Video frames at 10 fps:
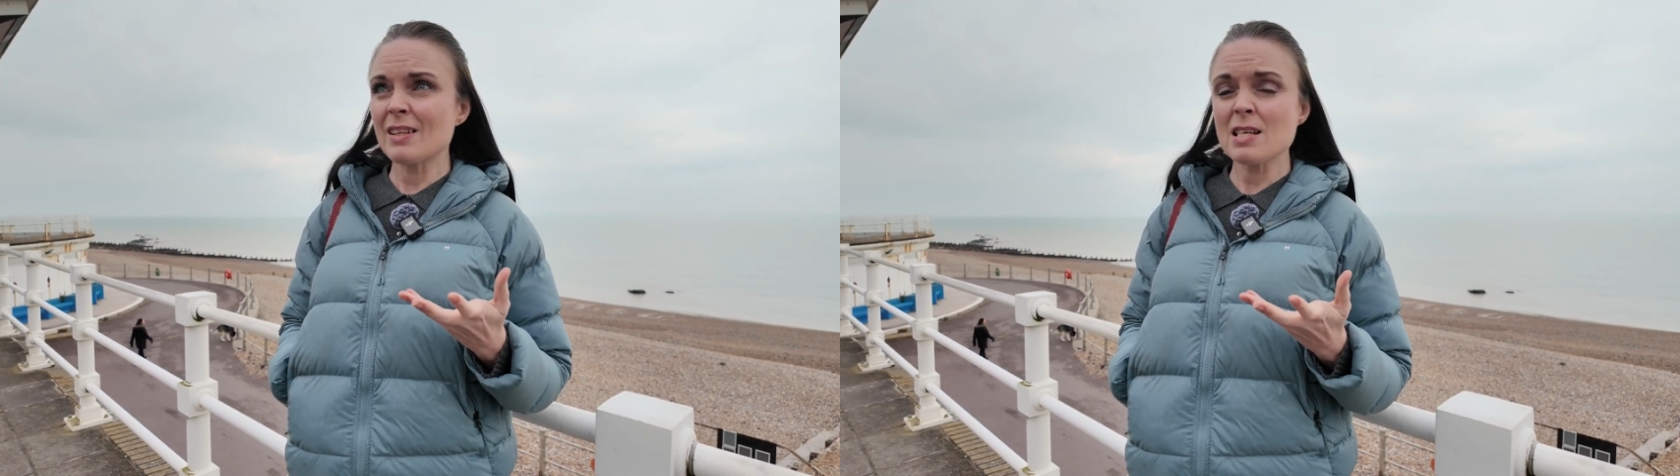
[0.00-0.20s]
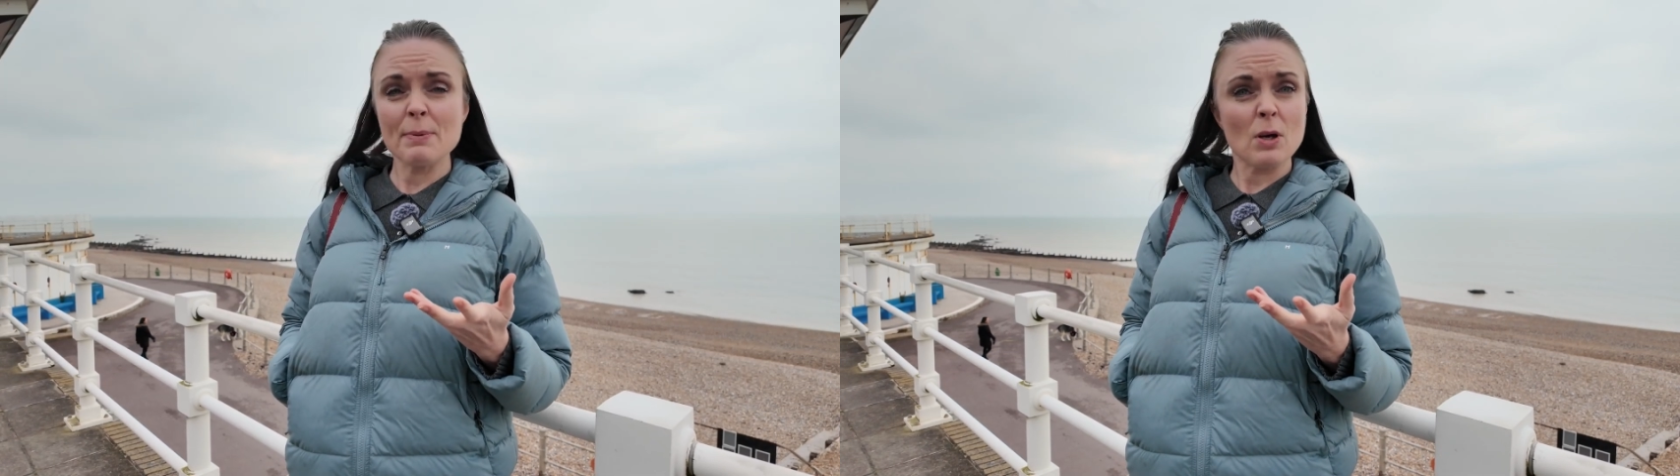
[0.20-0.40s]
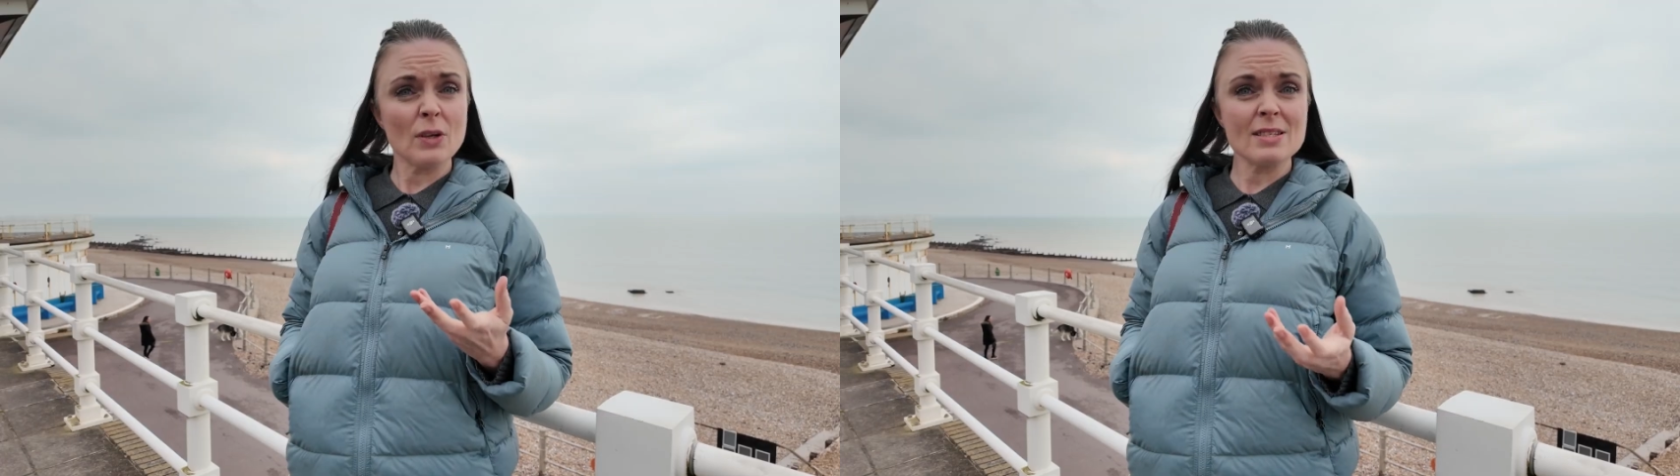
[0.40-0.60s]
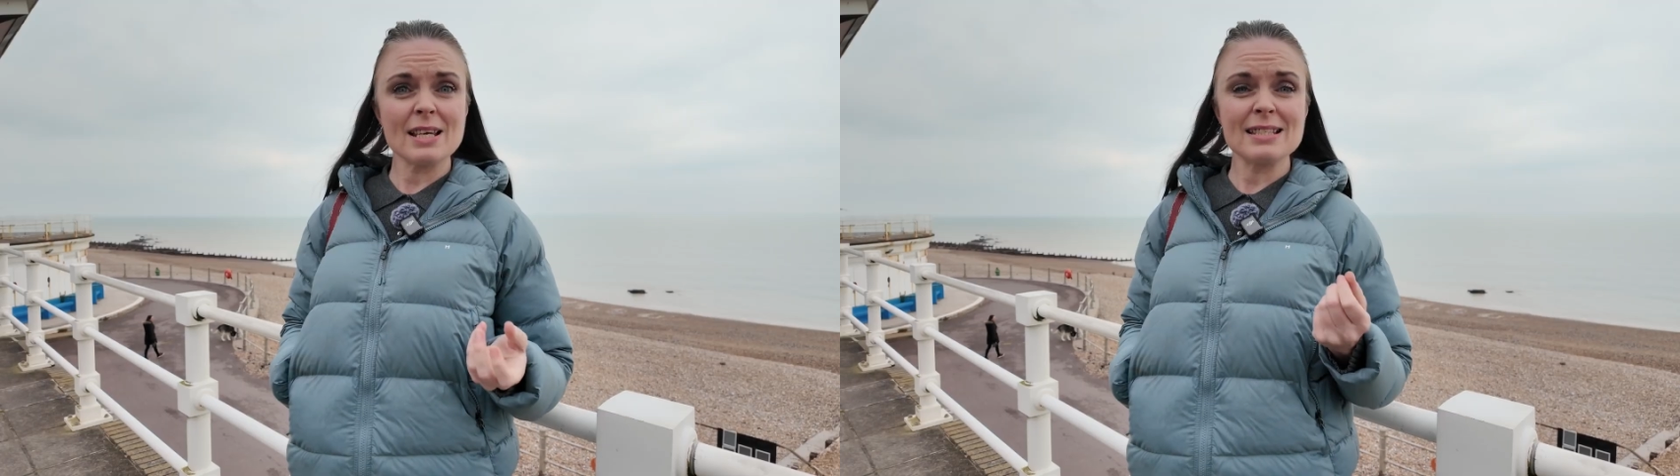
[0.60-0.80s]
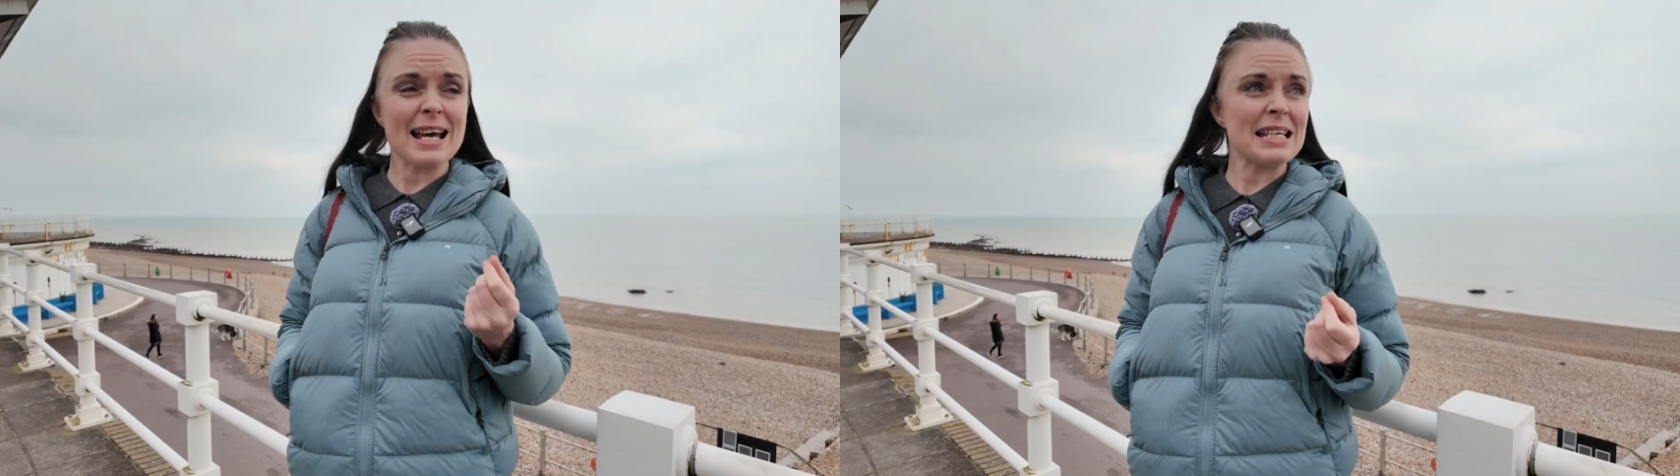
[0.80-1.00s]
To be honest,
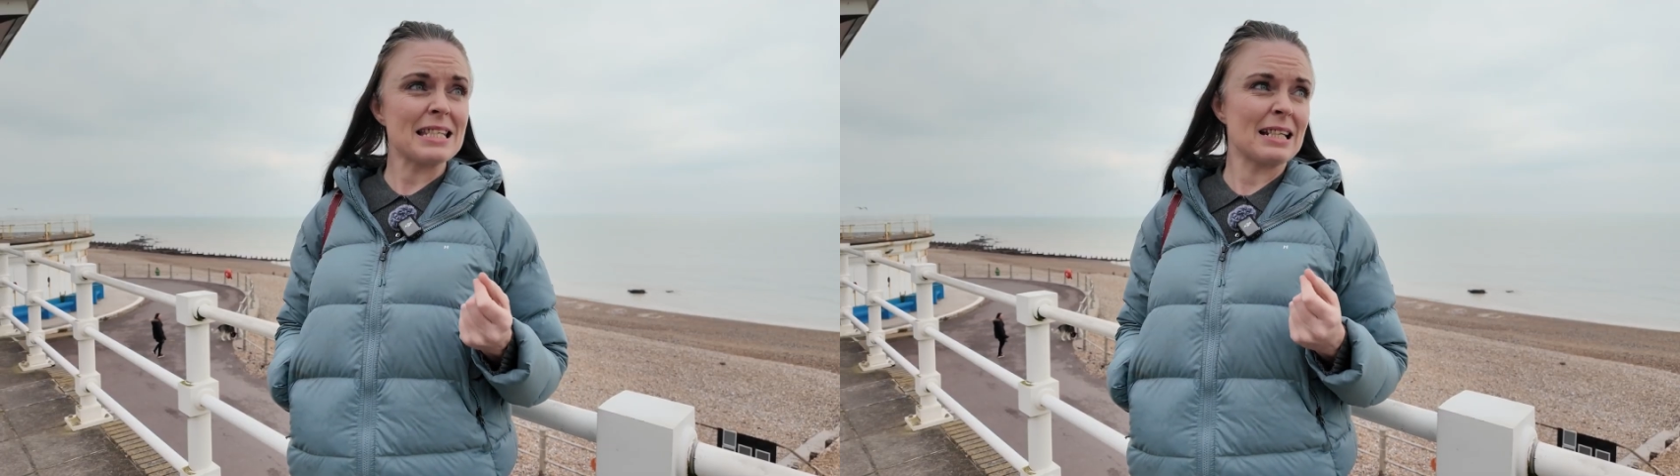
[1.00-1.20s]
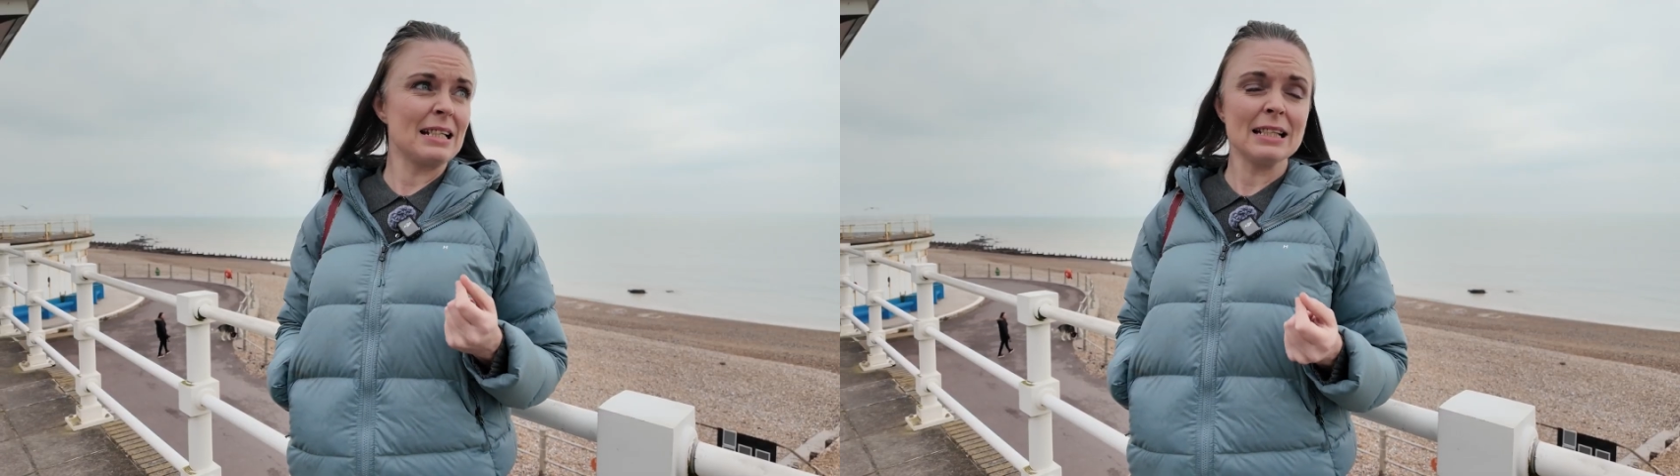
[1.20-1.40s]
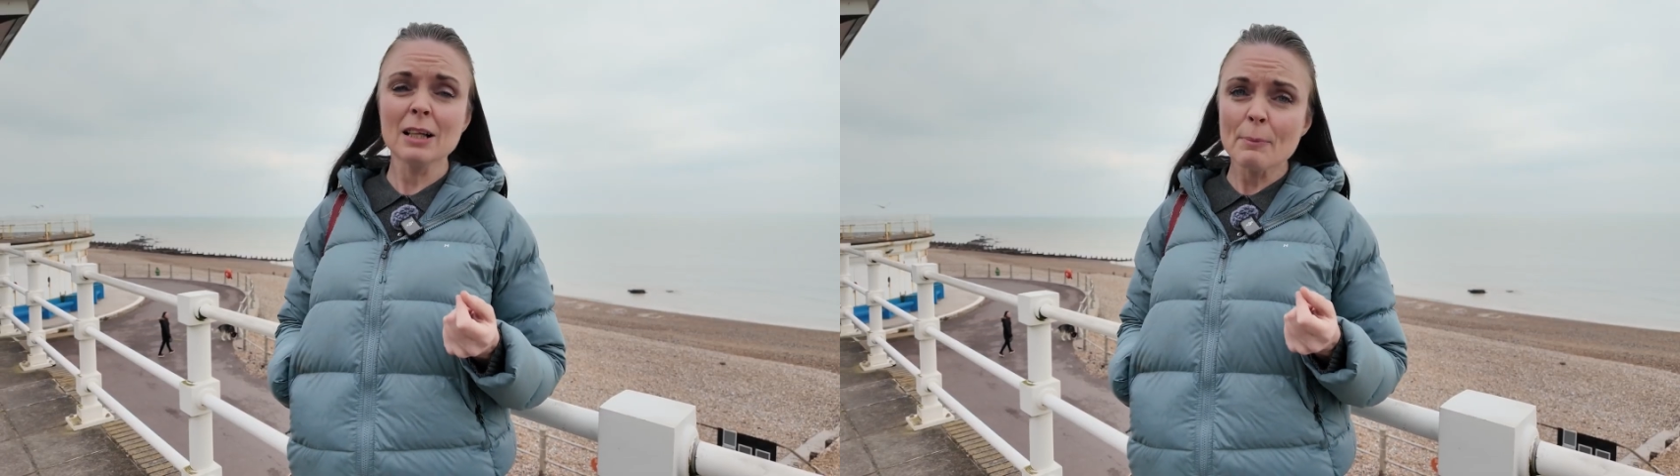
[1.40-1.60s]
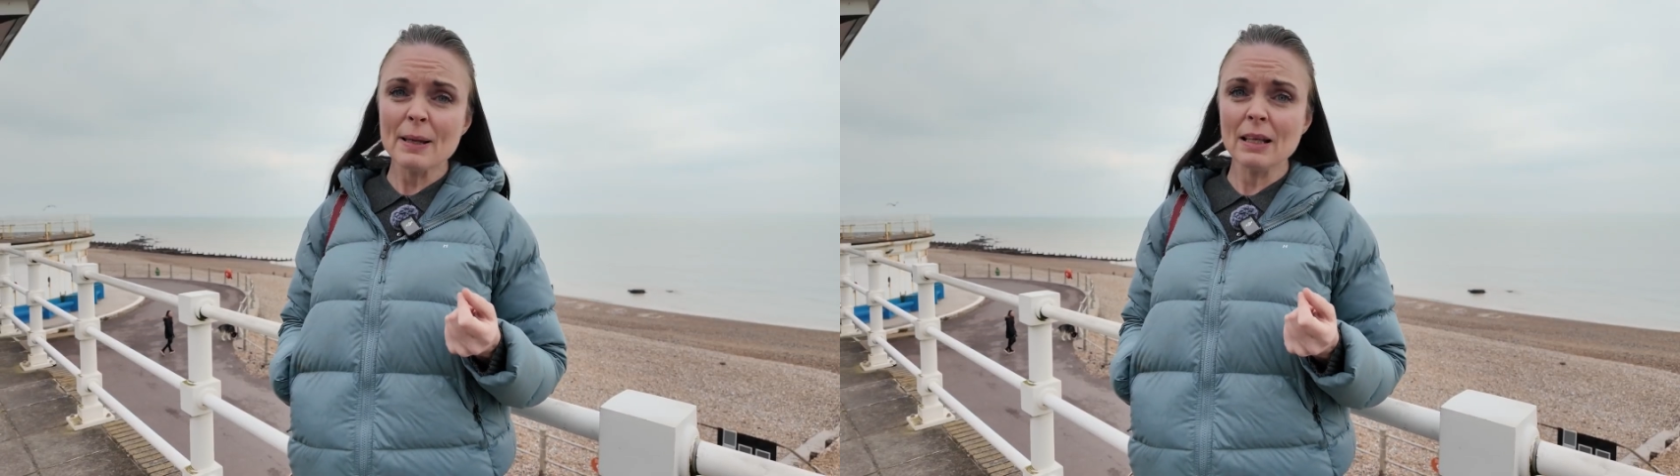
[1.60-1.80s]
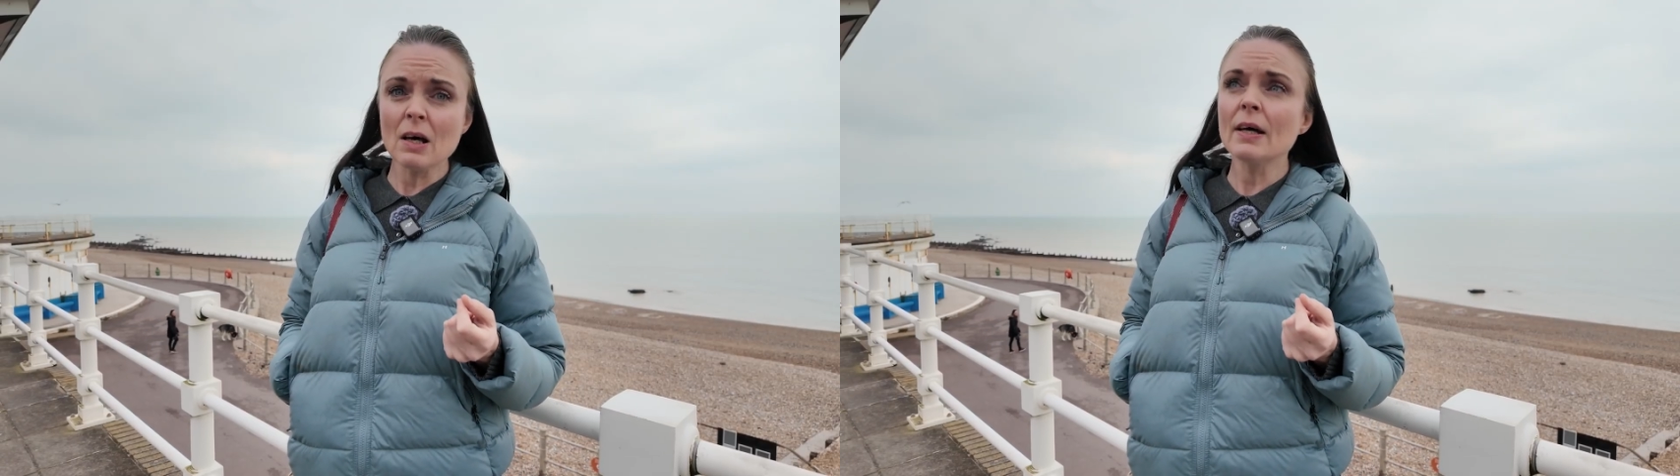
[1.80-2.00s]
they tasted a little
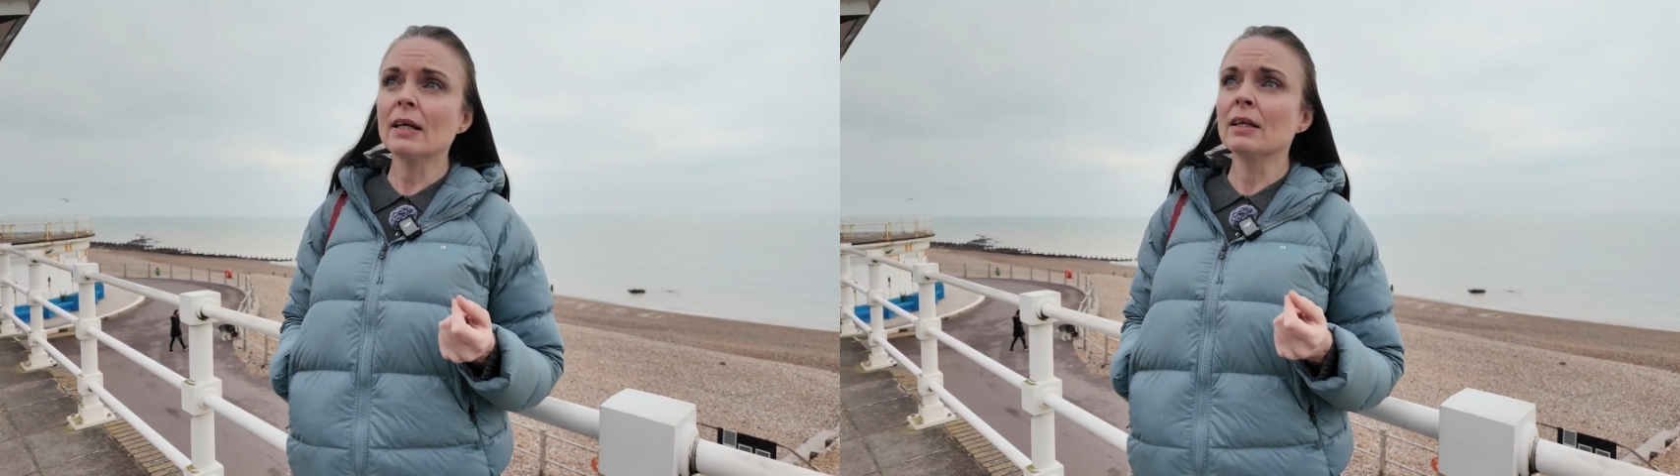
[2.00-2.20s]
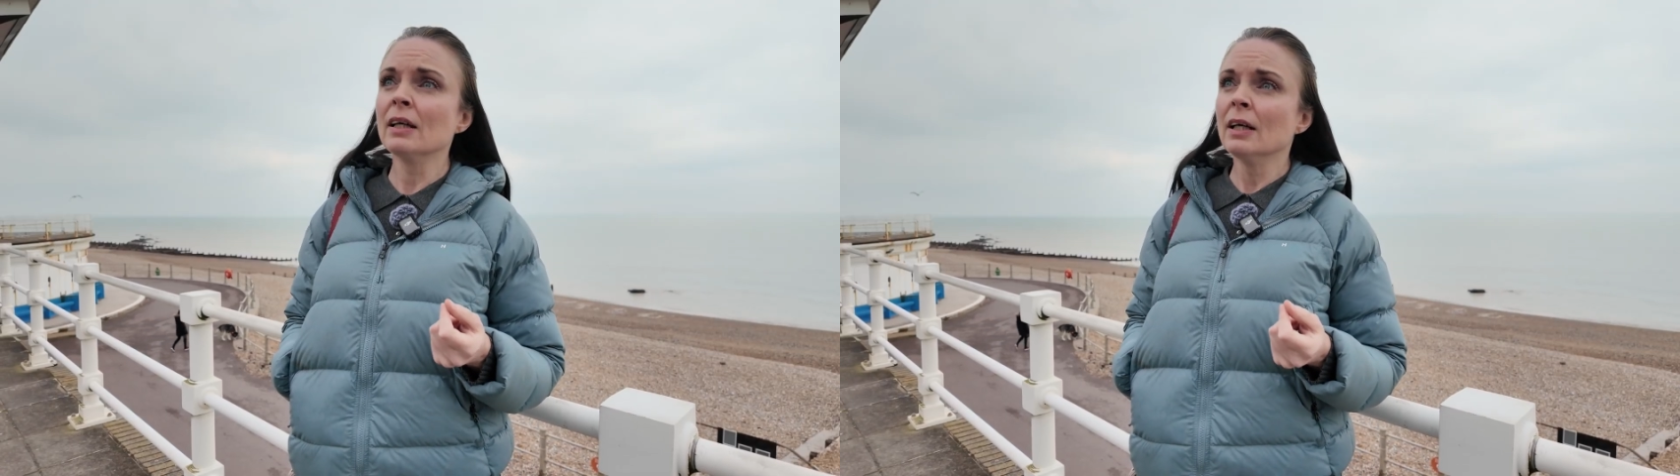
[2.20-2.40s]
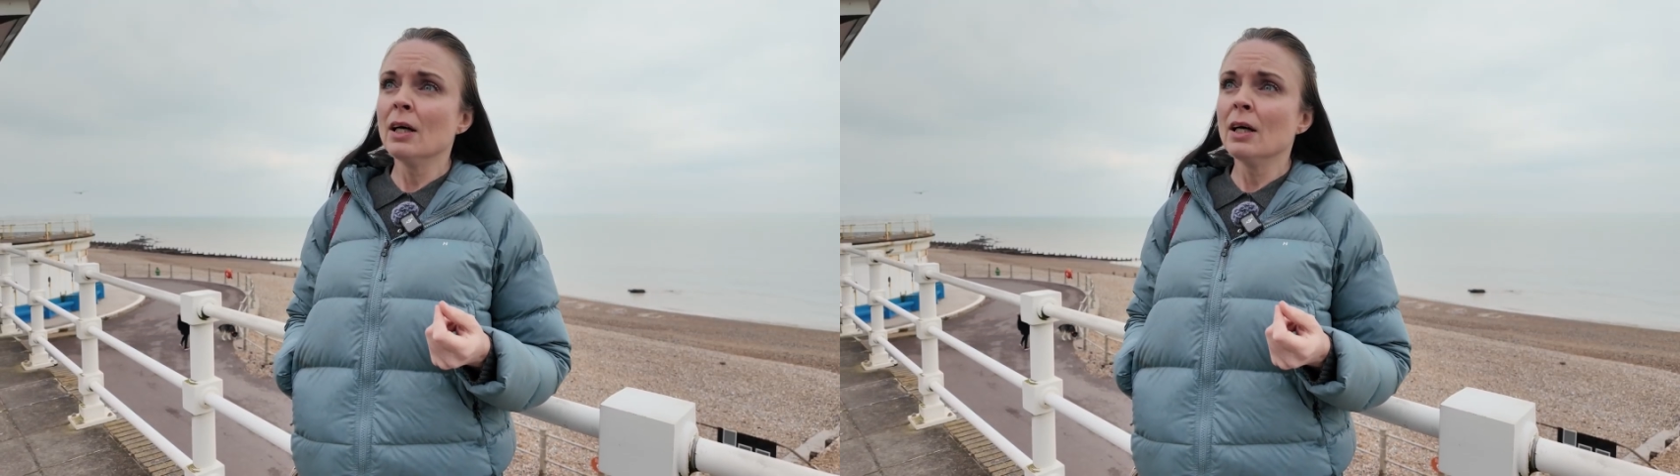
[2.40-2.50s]
bit like